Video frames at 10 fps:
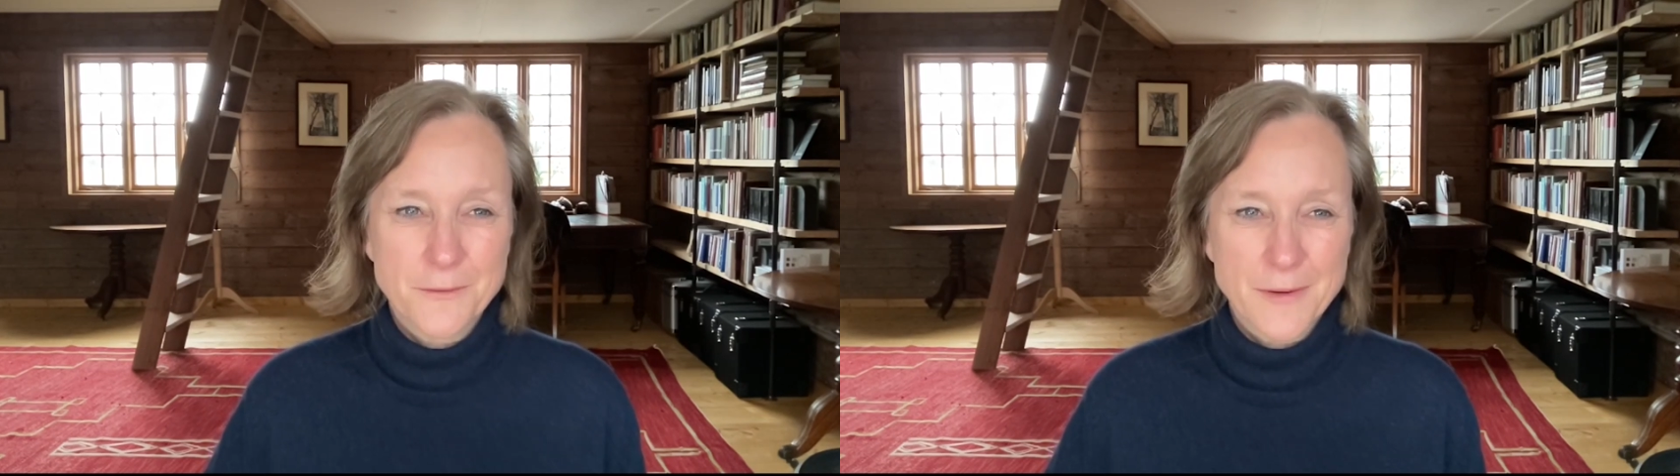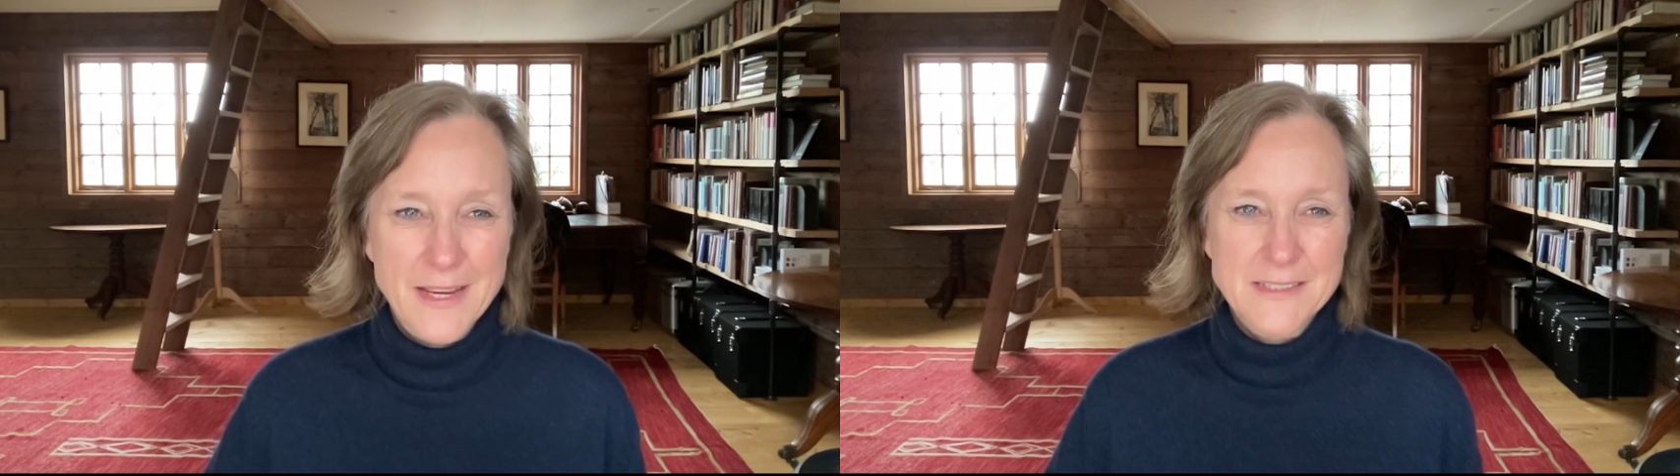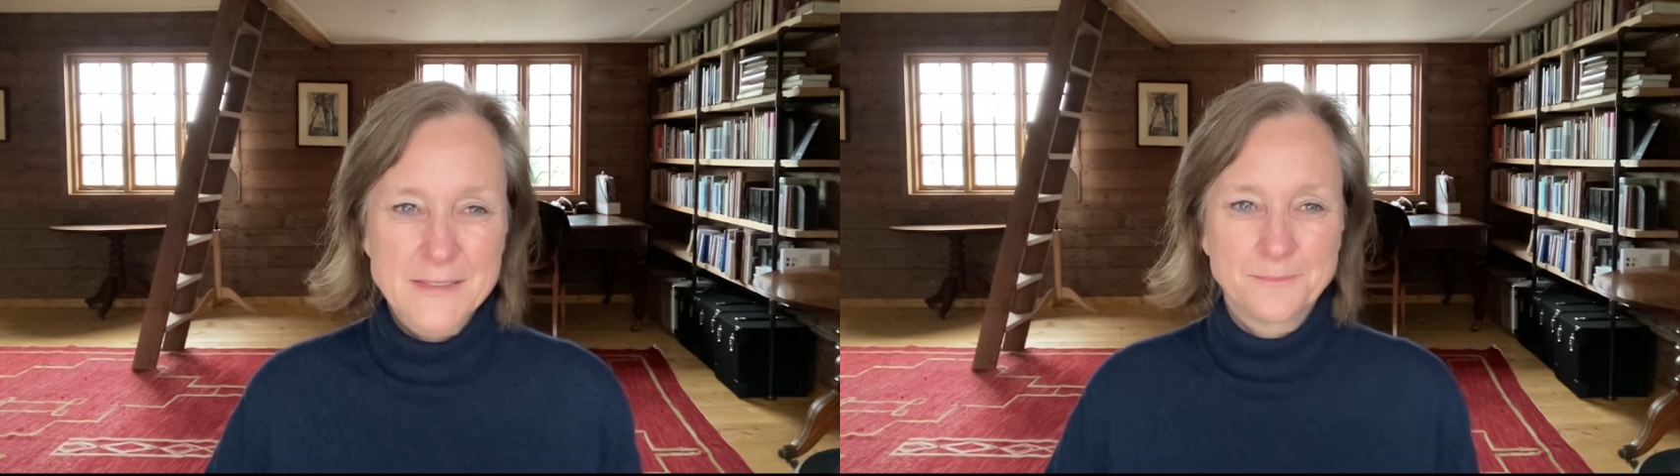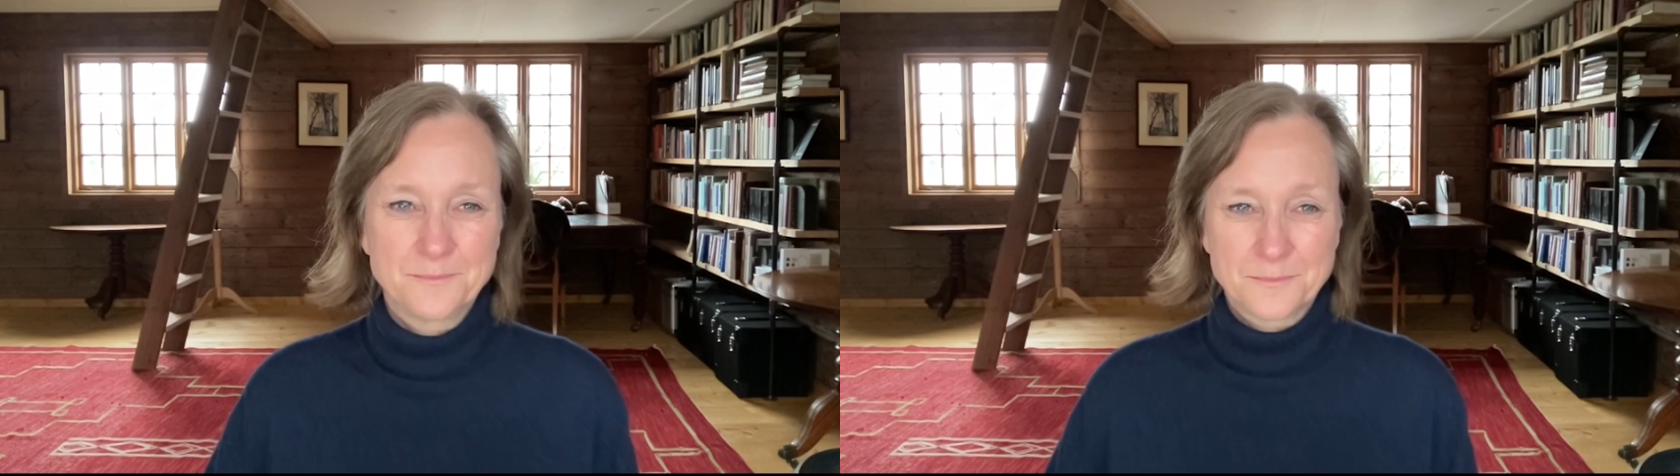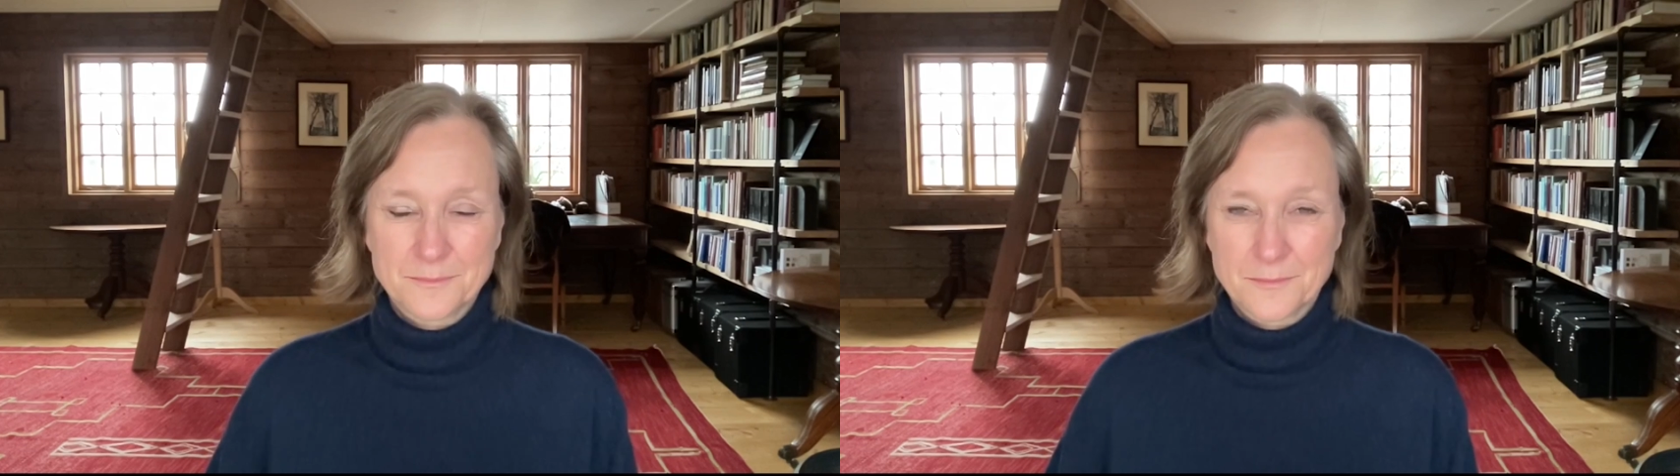arrears.
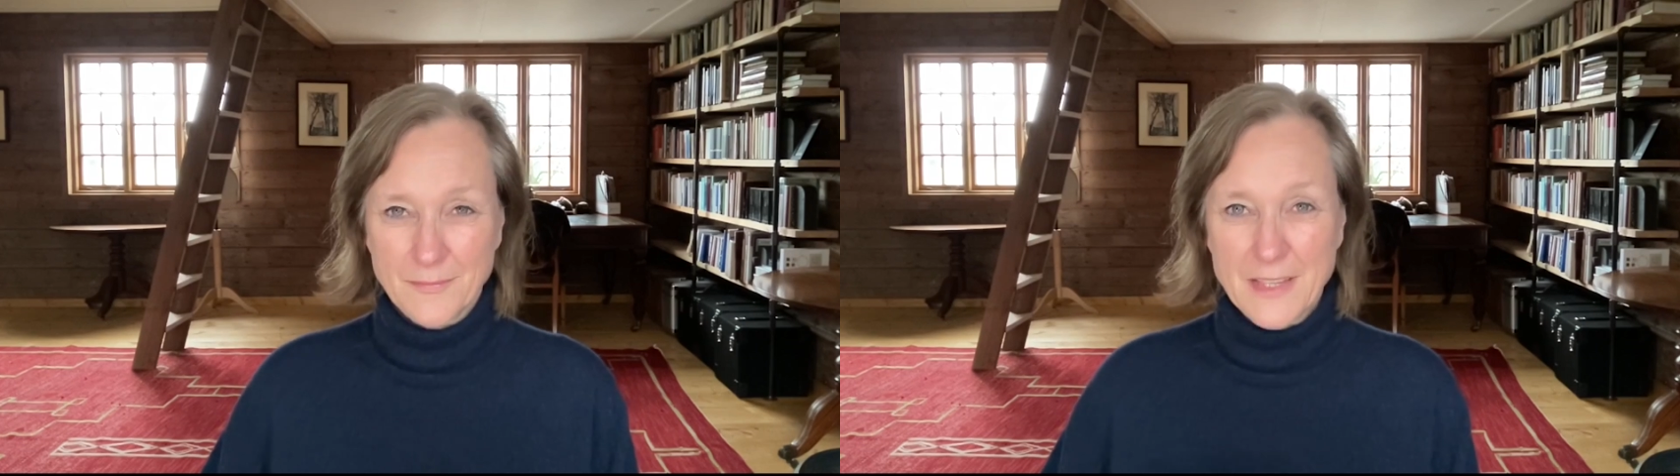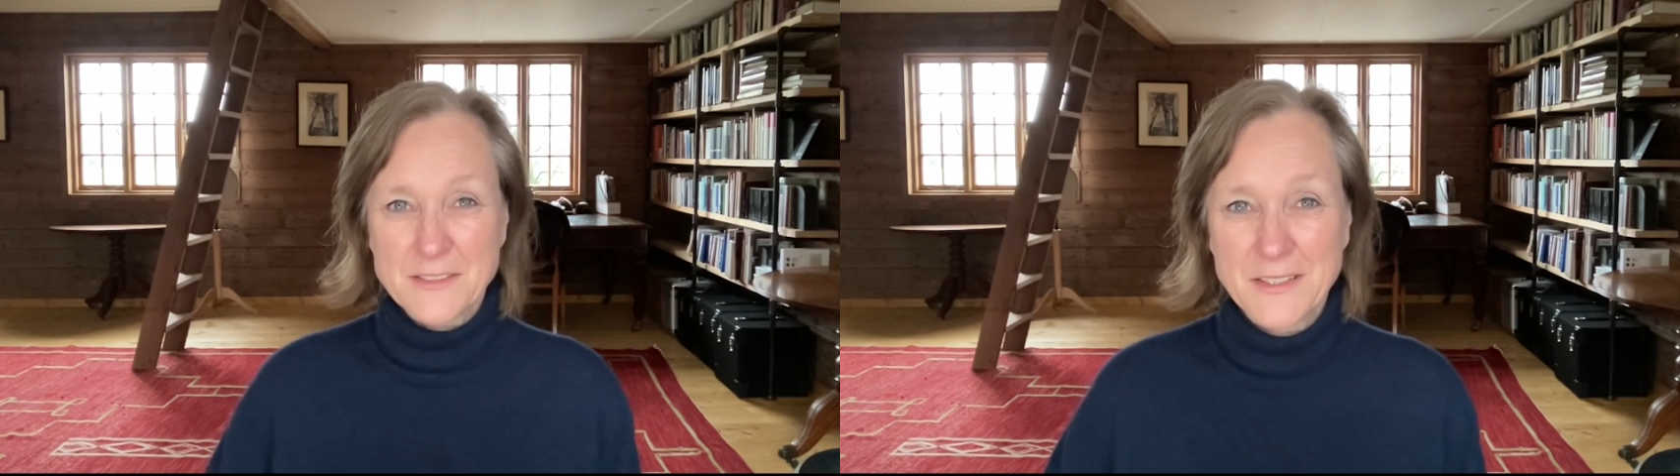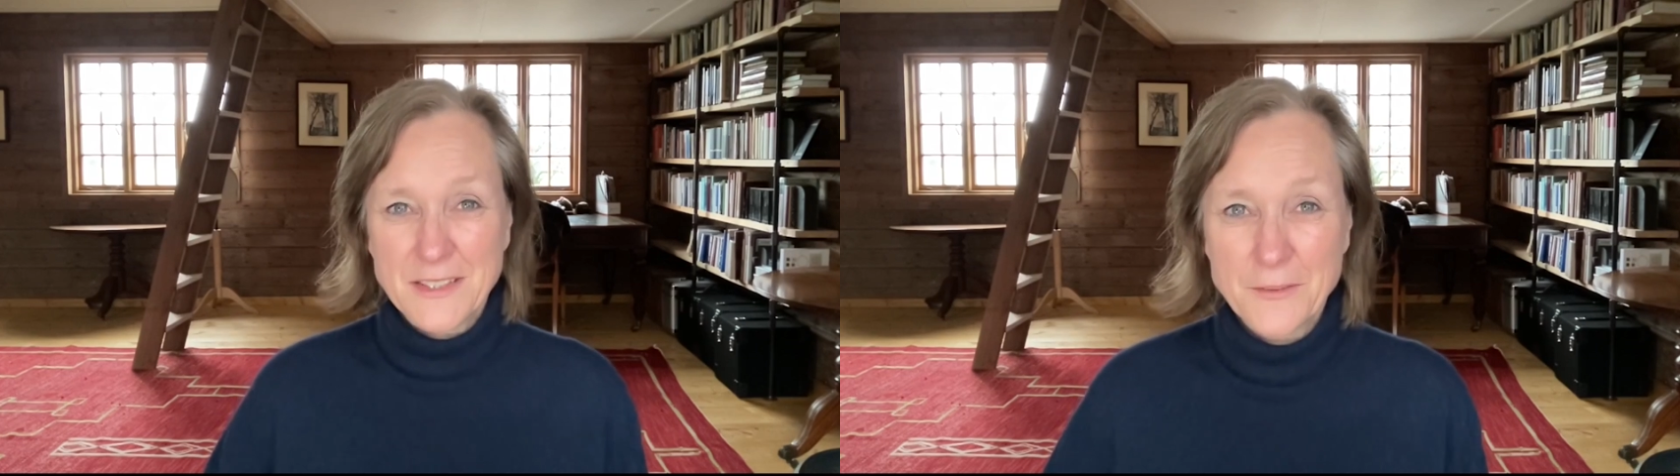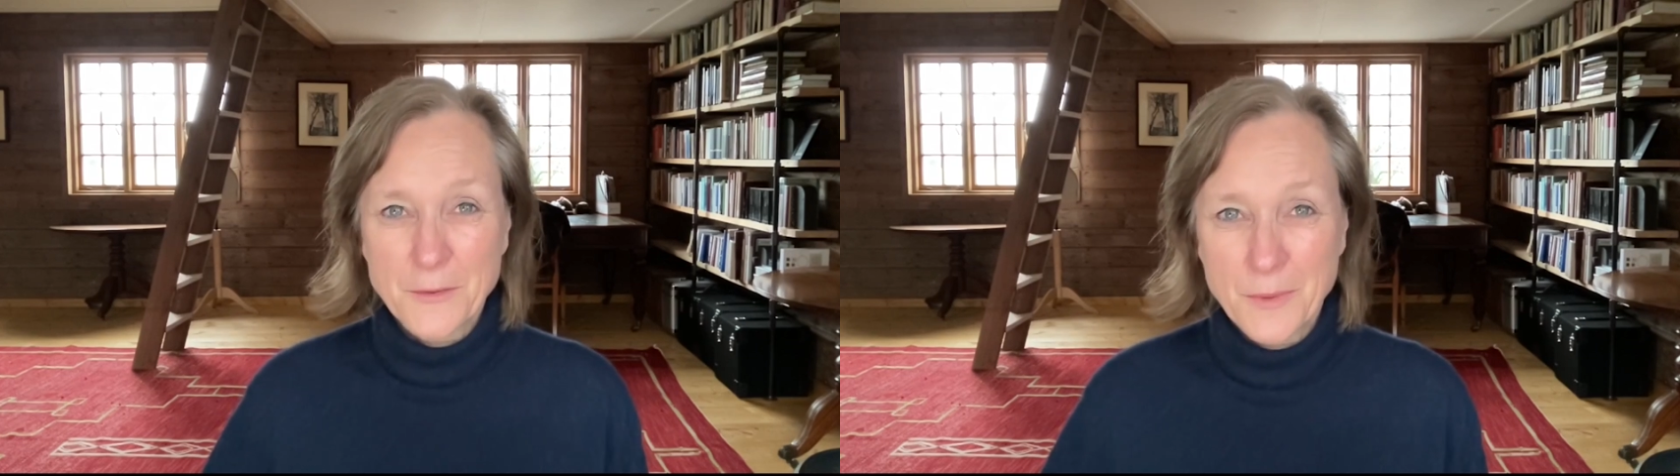So another